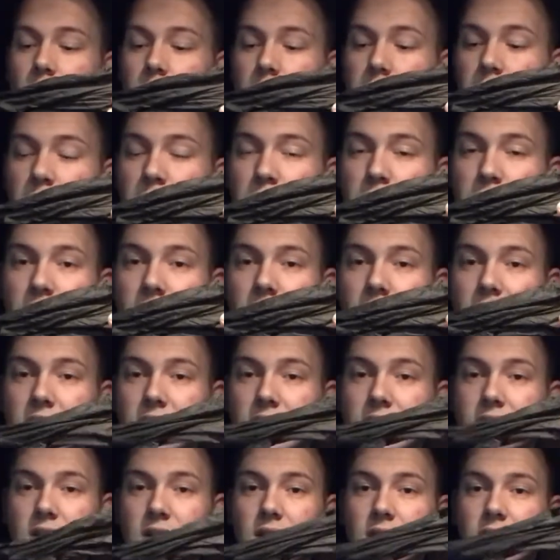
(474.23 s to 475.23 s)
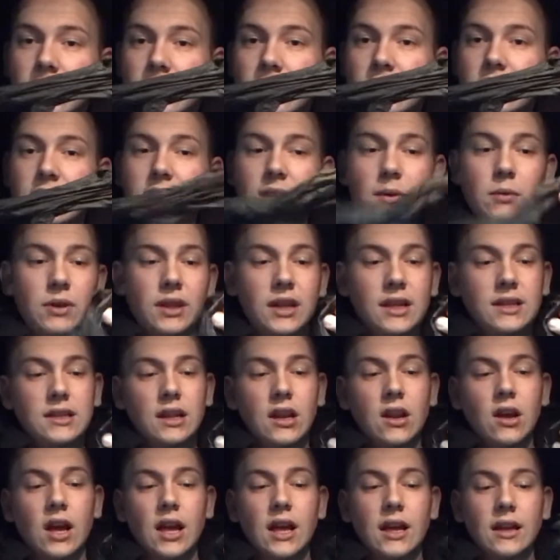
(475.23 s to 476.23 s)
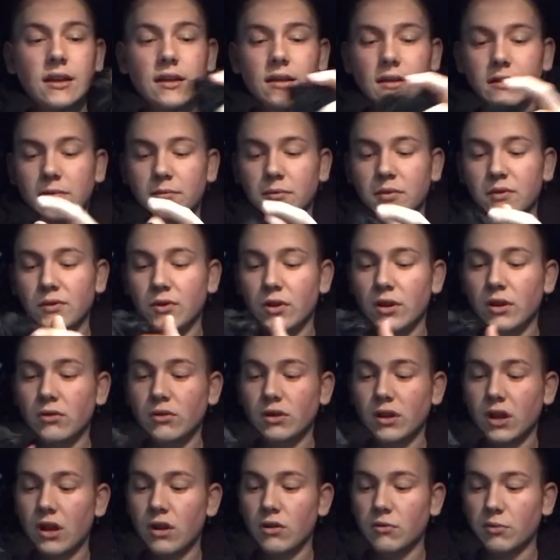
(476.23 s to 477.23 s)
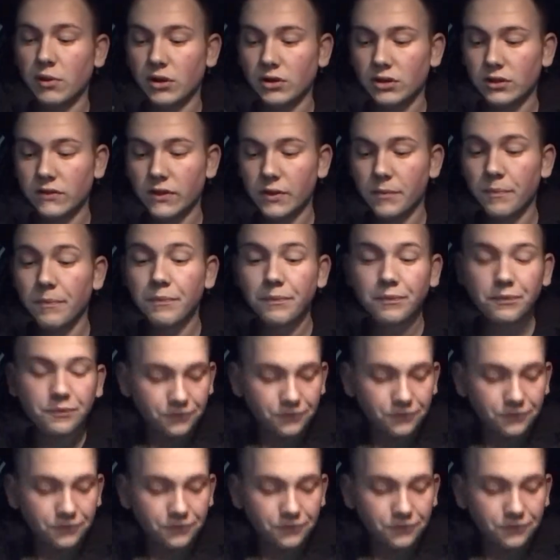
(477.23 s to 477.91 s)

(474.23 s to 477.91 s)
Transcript: It'll be pretty nice to see what these are like before I order a whole box of them.